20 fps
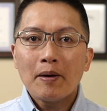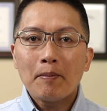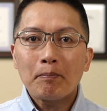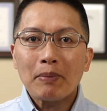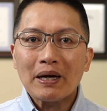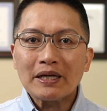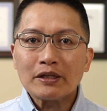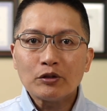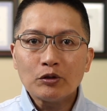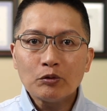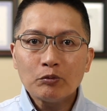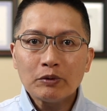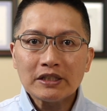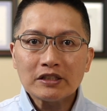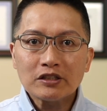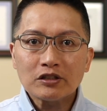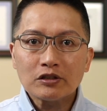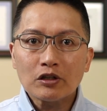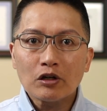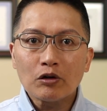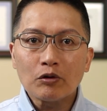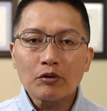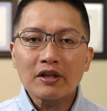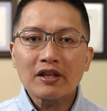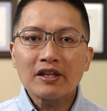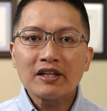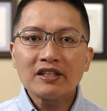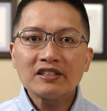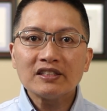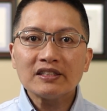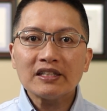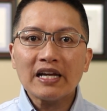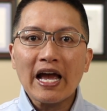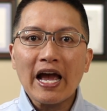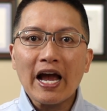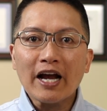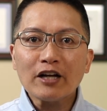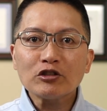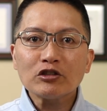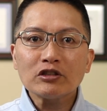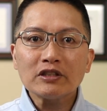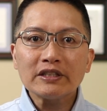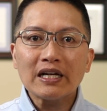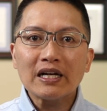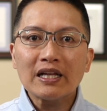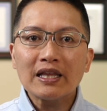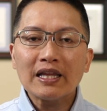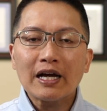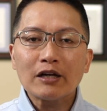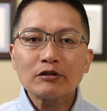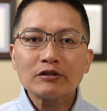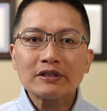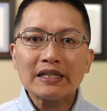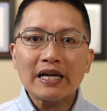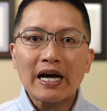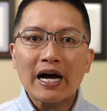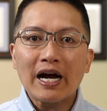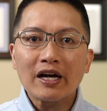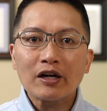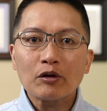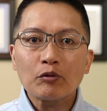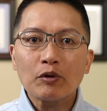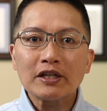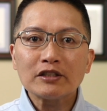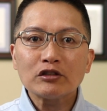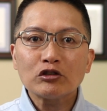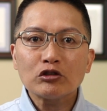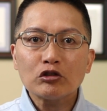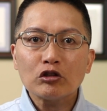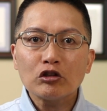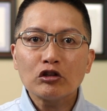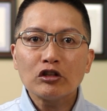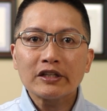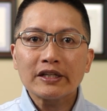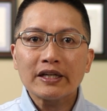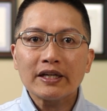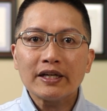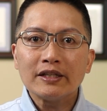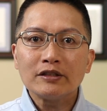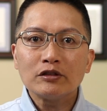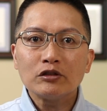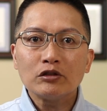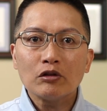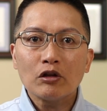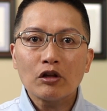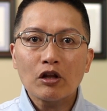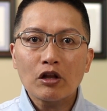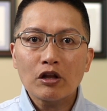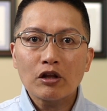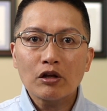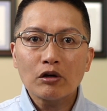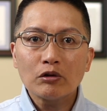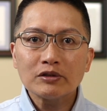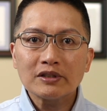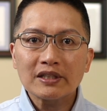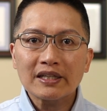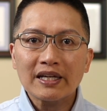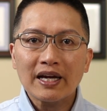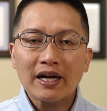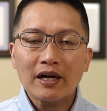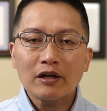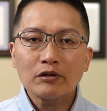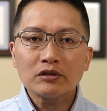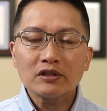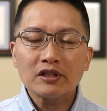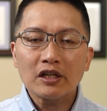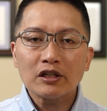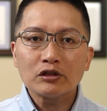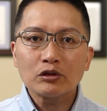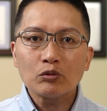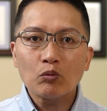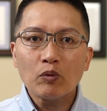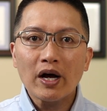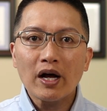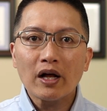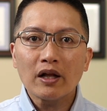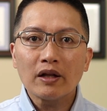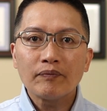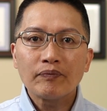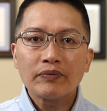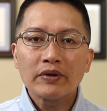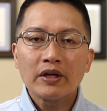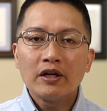By doing so, this actually allows the IRS to look into those accounts as well.